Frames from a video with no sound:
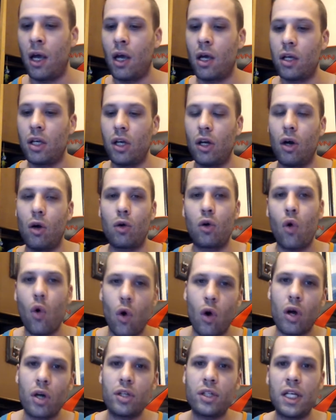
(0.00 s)
you know,
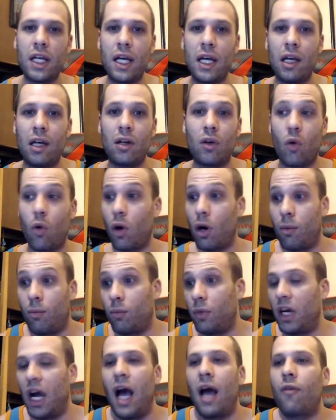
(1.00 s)
quarantined, or
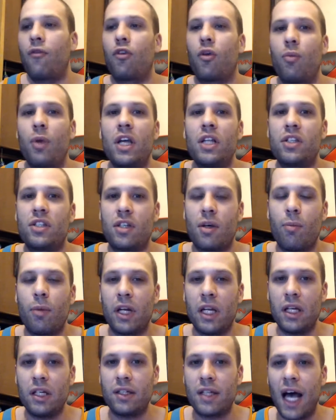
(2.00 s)
God forbid
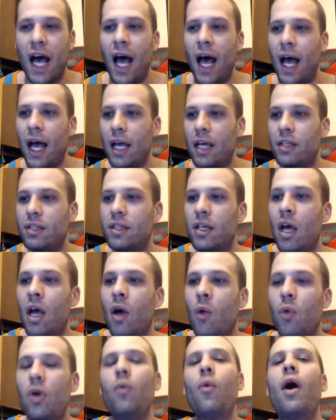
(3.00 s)
somebody dies,
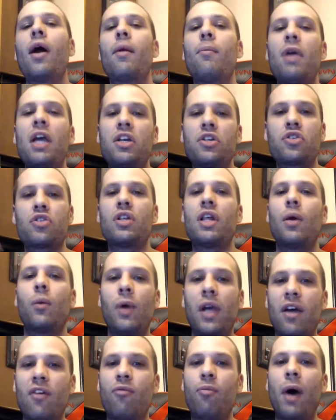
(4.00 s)
we want to make sure that we
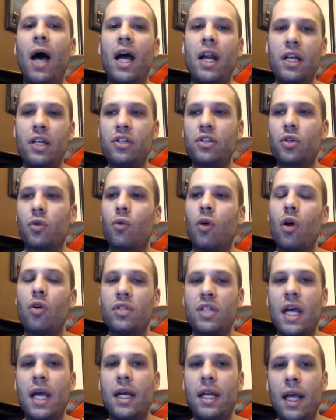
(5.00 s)
have bodies to
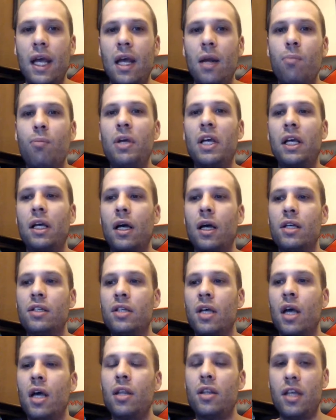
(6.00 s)
rotate in, because
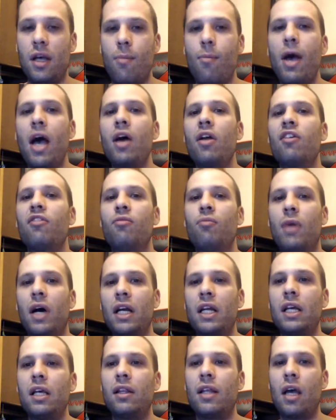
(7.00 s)
the amount of
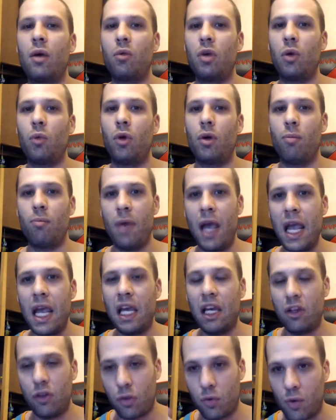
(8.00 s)
money that we would make
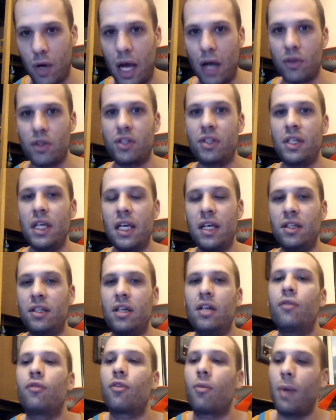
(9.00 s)
throughout the
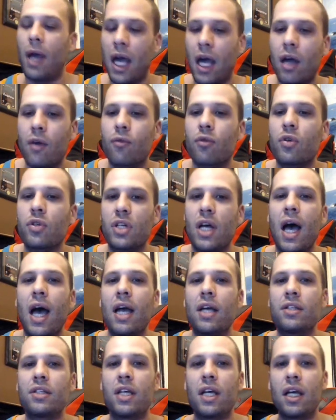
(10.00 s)
season from
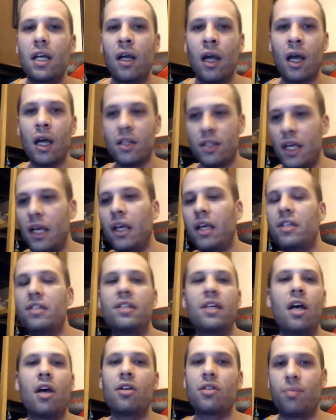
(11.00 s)
advertising, ticket
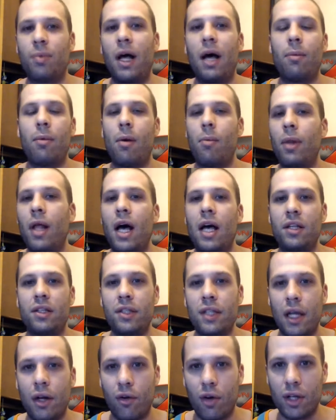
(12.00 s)
sales, blah, blah, blah, et
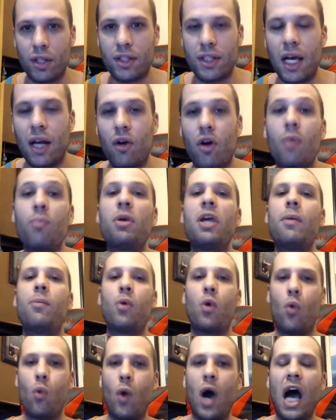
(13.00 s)
cetera,
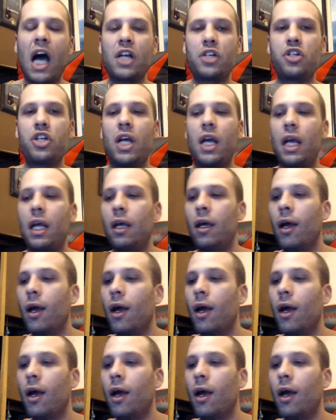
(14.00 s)
people watching,